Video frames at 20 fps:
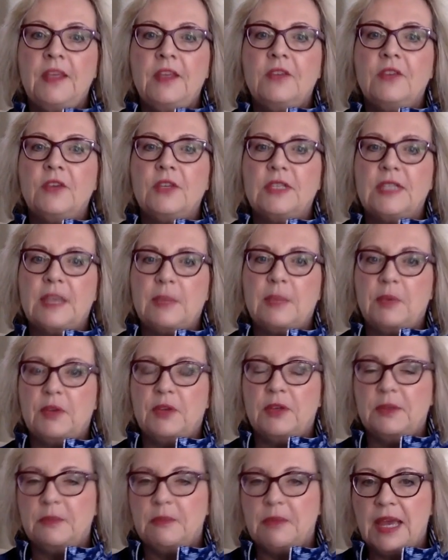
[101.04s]
For
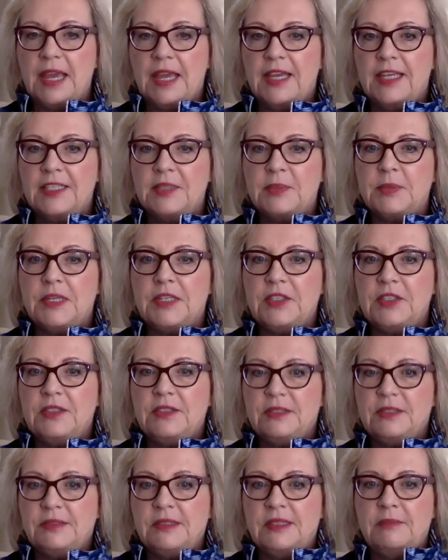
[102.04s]
example, my
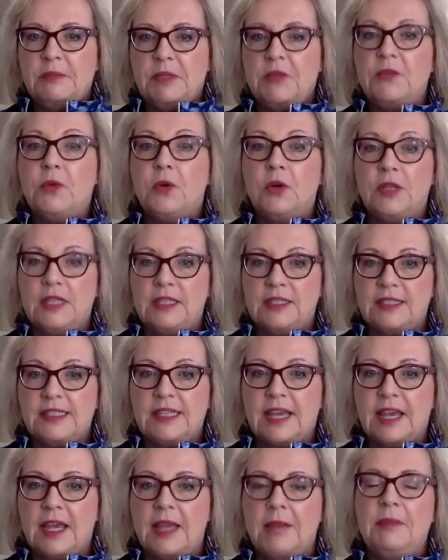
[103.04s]
husband, before this
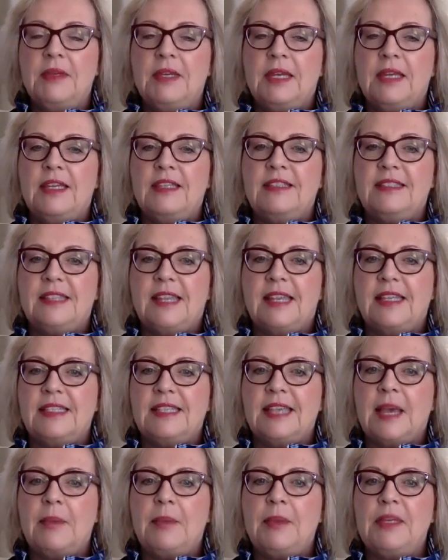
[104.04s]
time
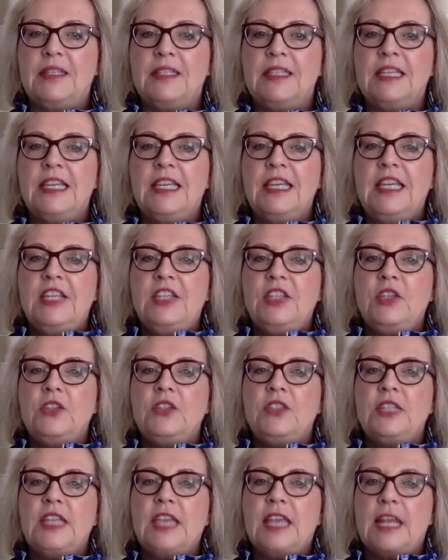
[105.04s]
has happened,
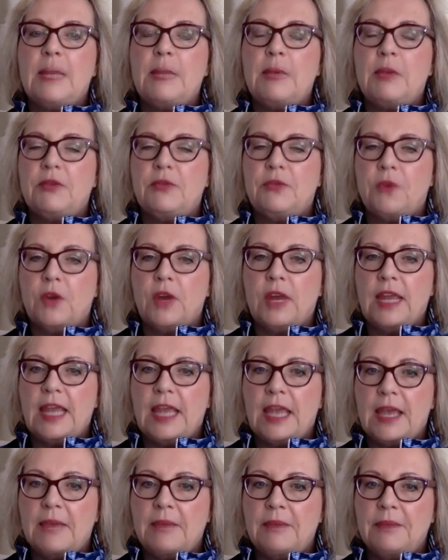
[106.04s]
used to get up at 4
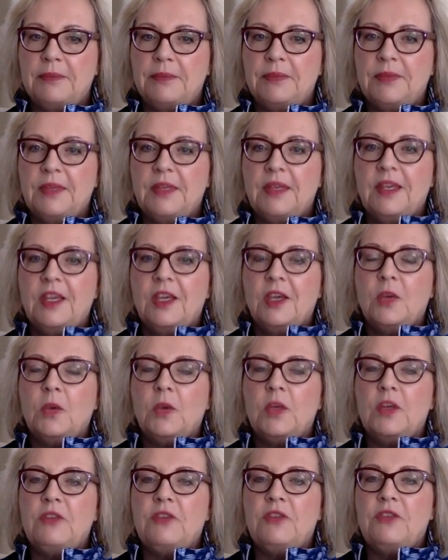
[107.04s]
a.m.,
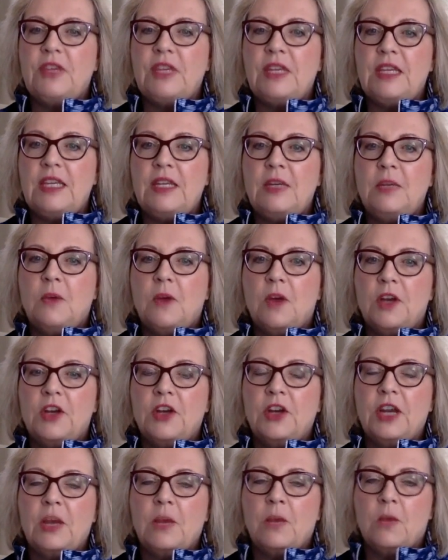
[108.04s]
would feed,
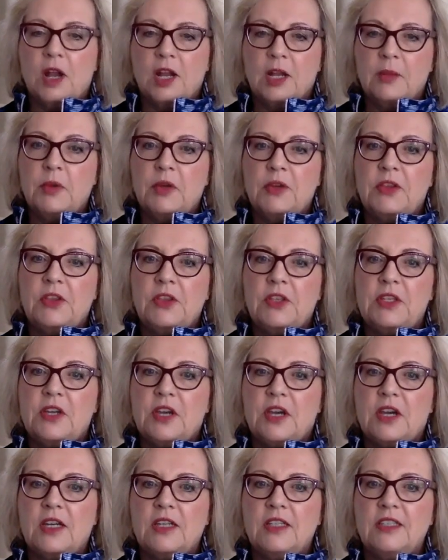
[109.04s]
water, and walk both of the
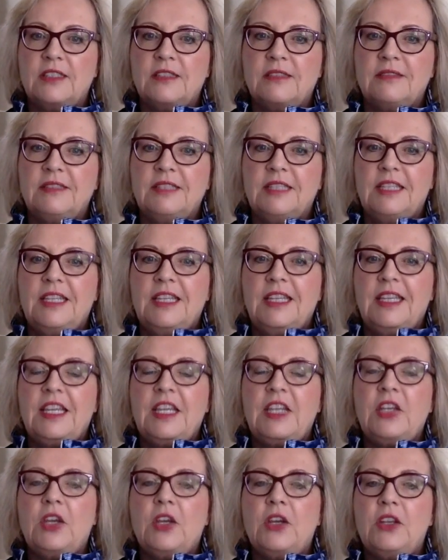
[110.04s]
dogs.
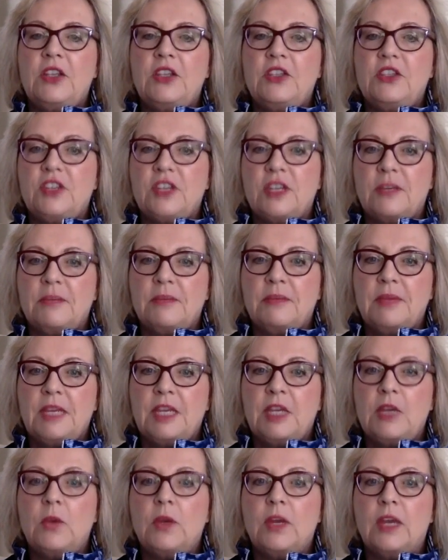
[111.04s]
He'd go to the gym,
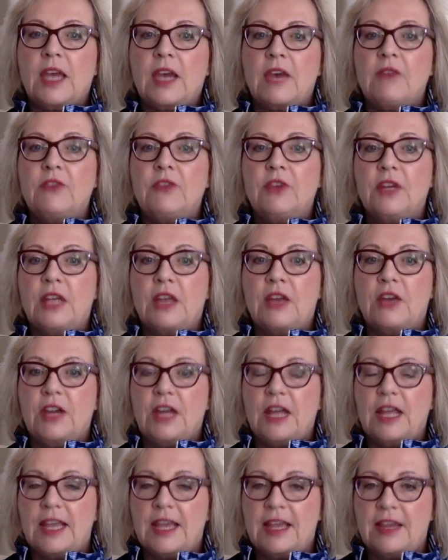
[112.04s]
he'd work out for an hour
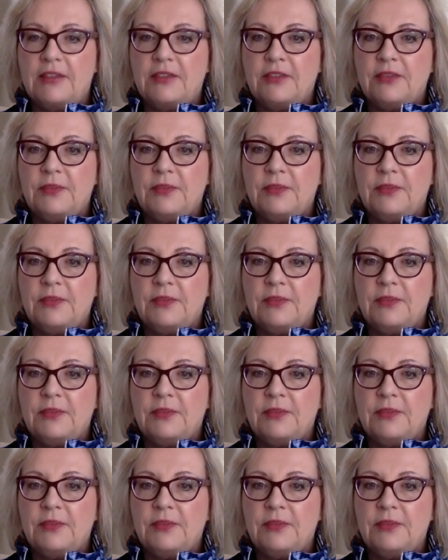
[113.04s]
and a half,